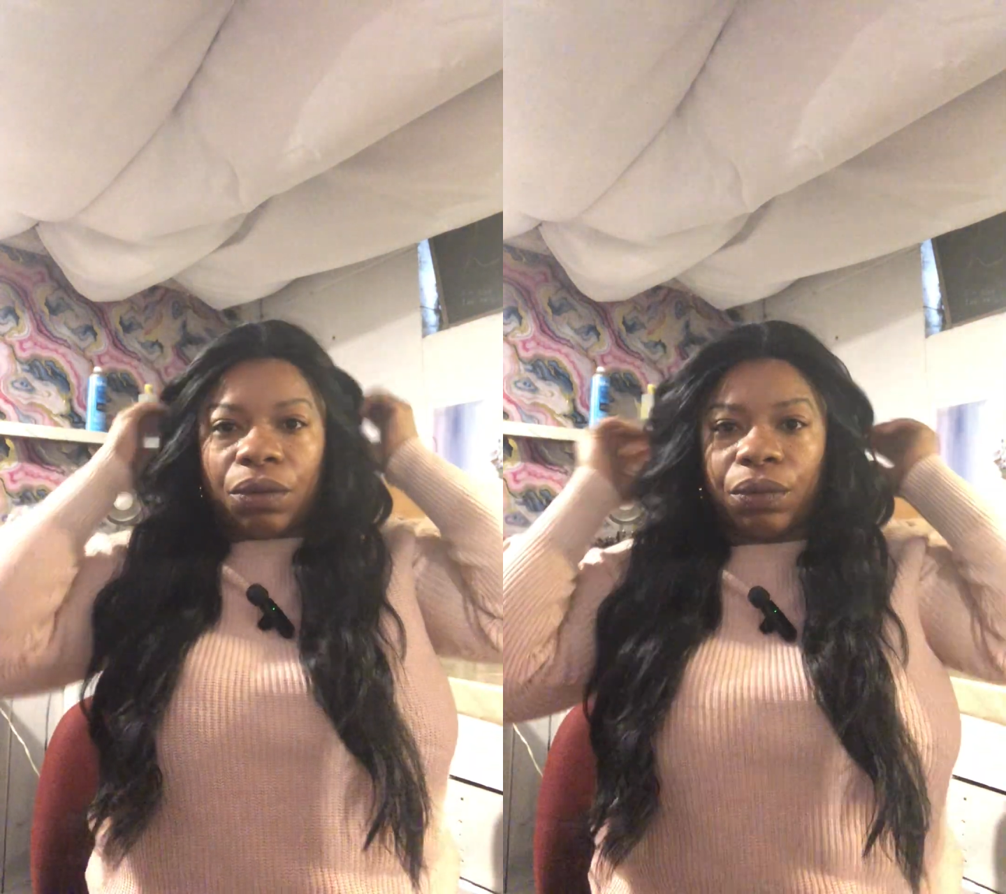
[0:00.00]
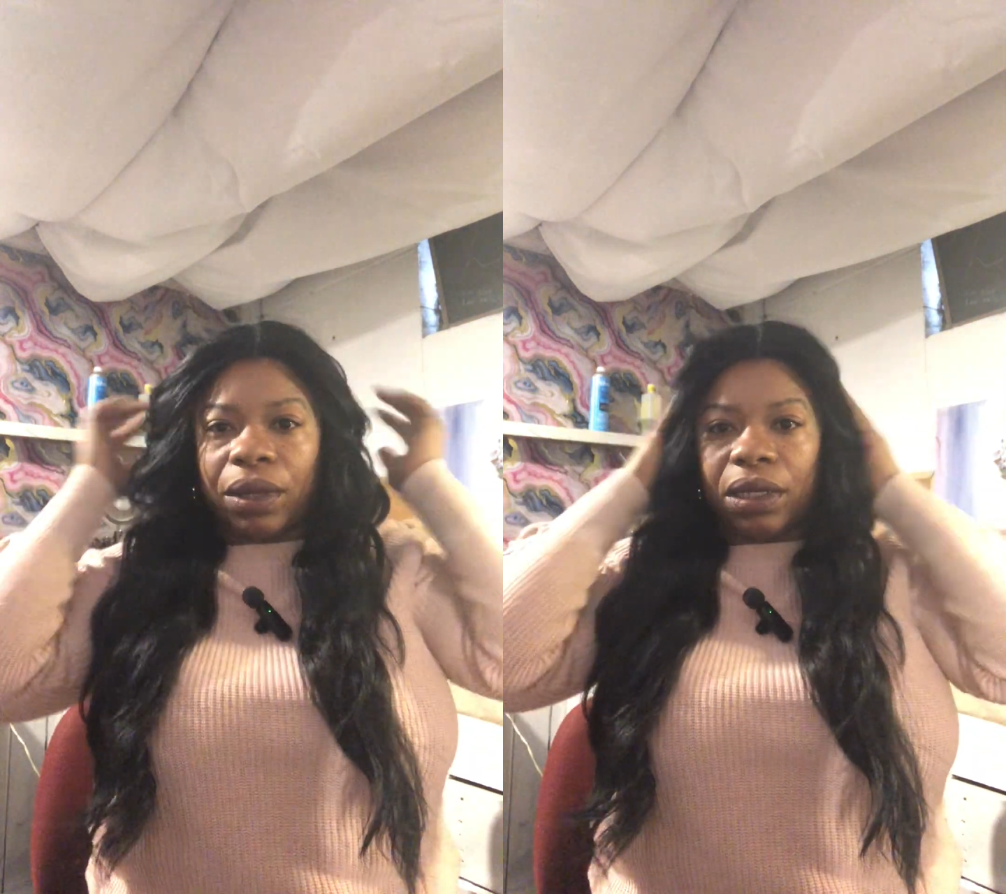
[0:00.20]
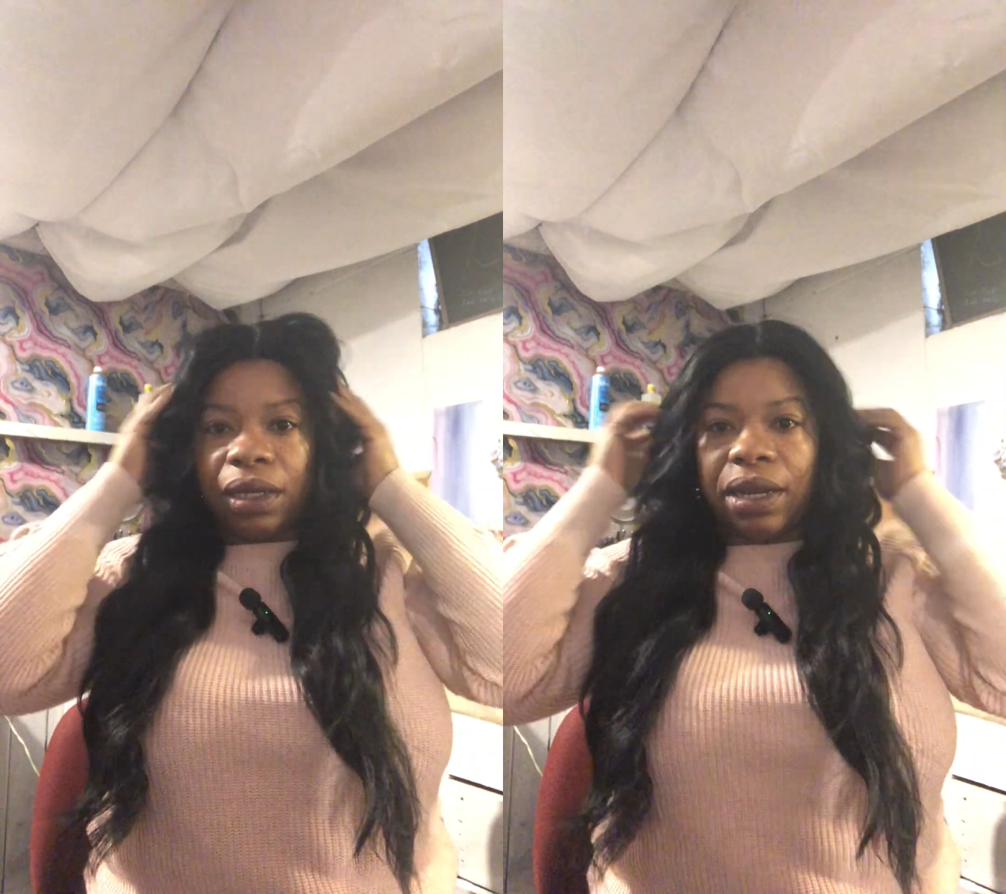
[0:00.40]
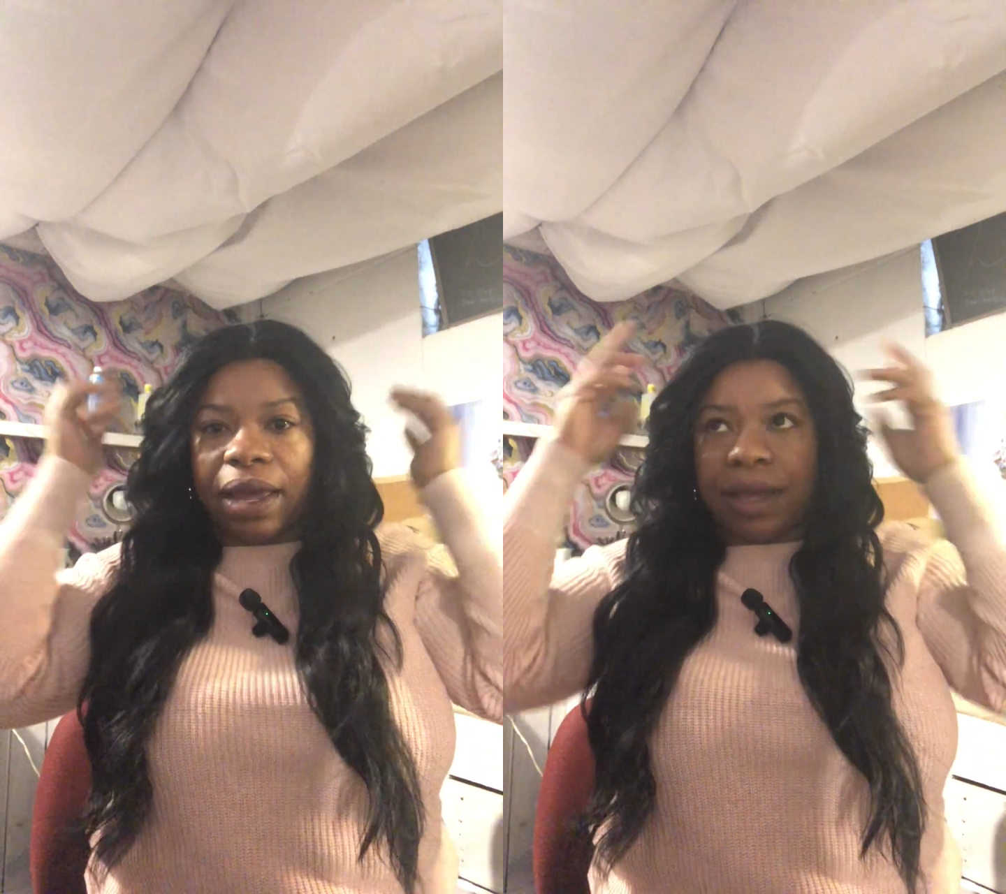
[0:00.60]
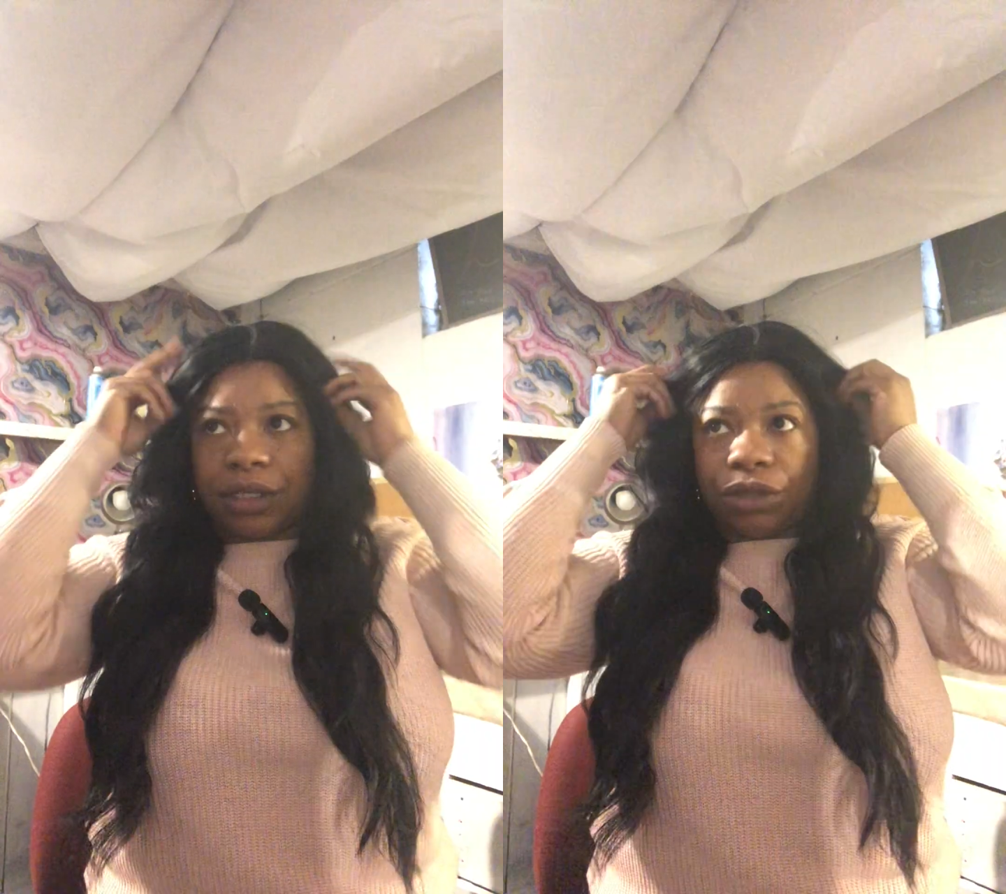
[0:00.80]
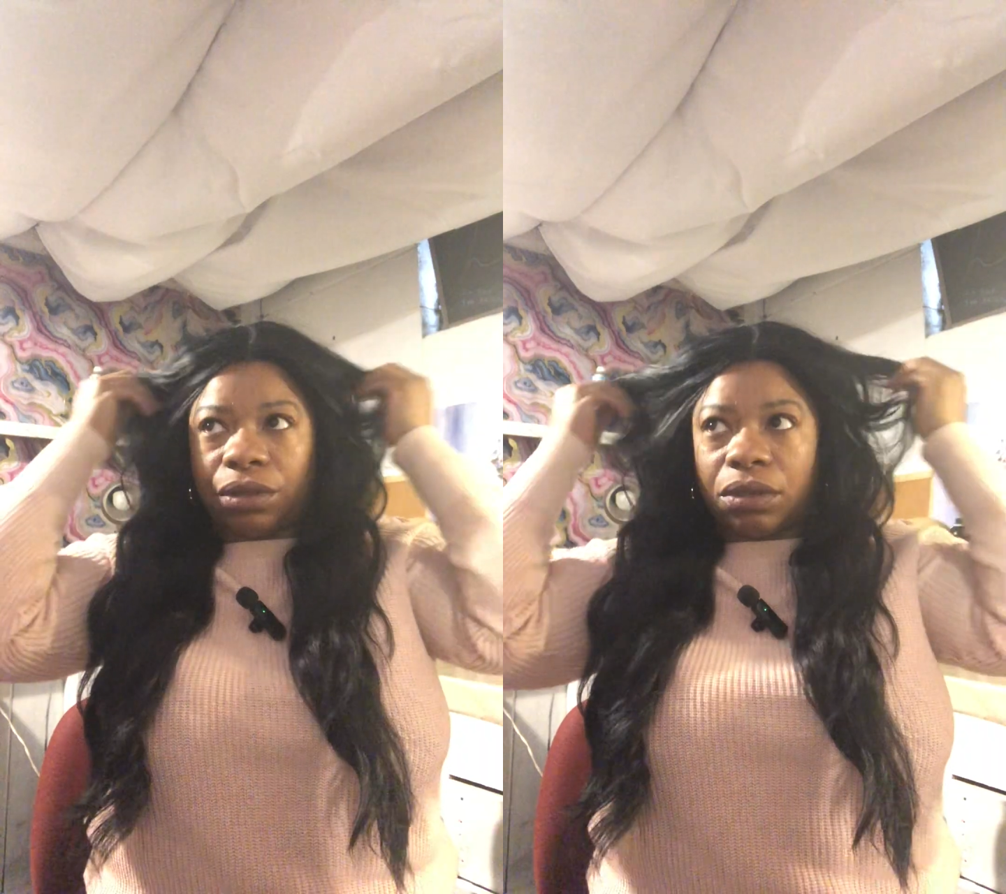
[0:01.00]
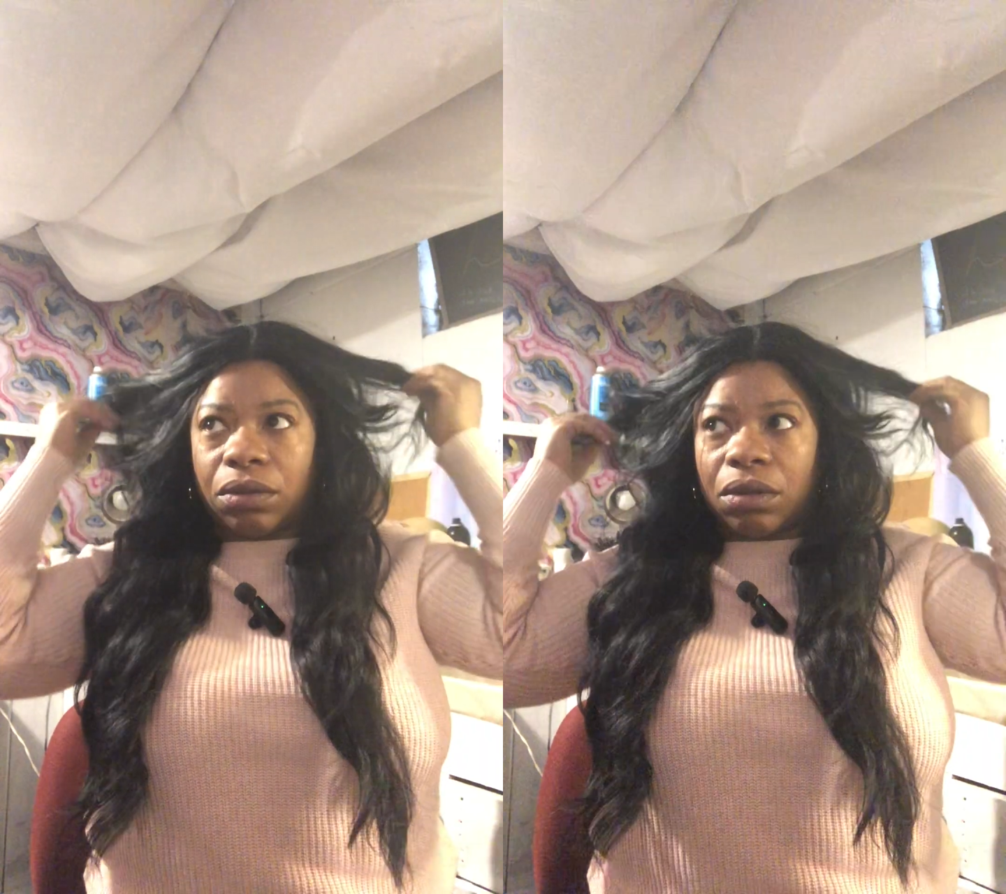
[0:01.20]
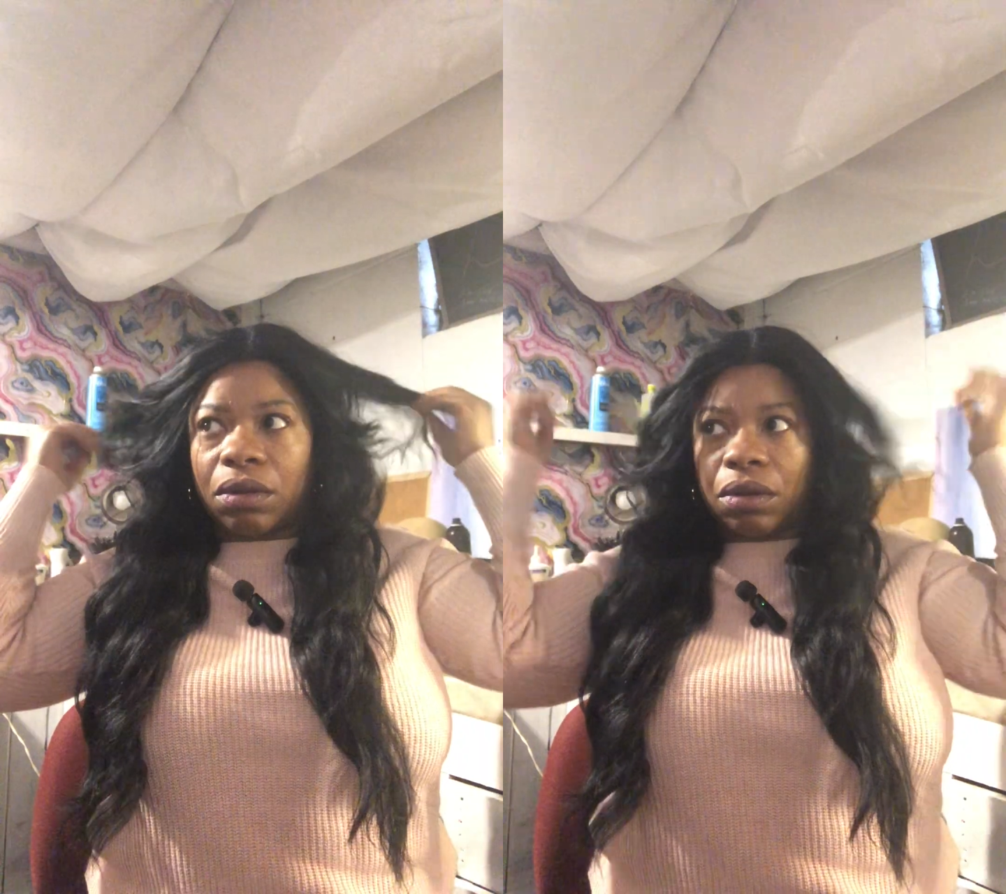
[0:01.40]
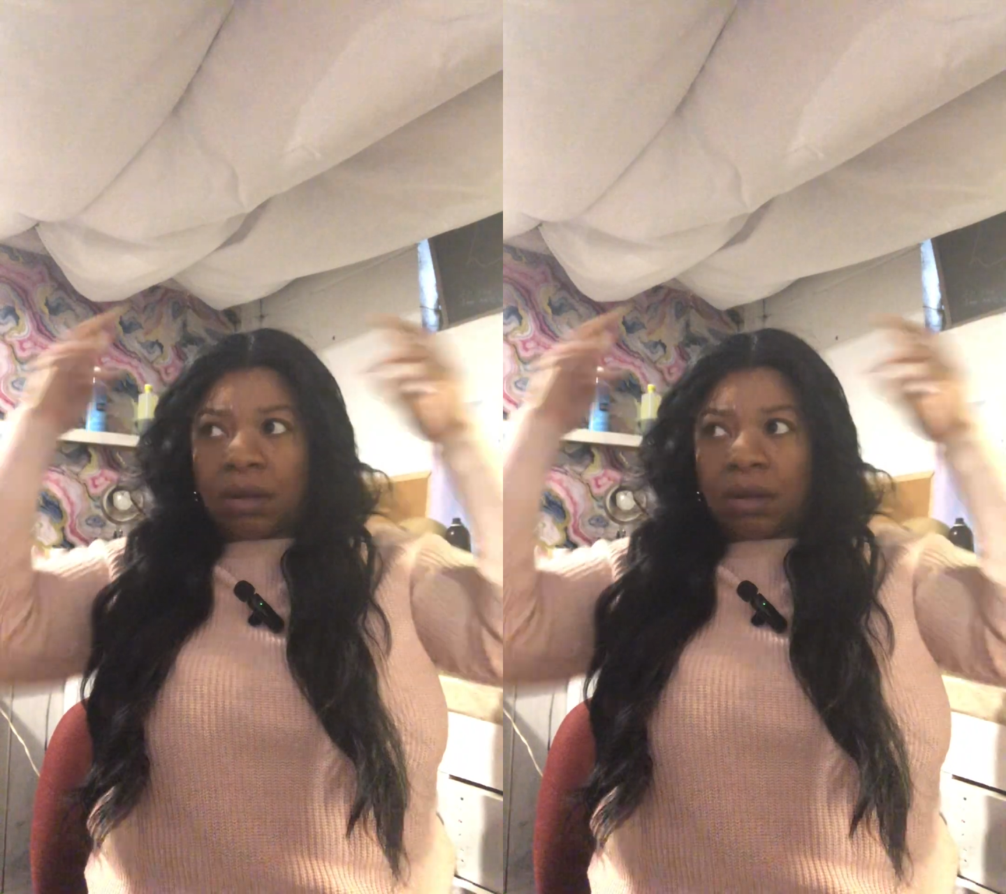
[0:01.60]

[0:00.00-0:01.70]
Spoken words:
really natural.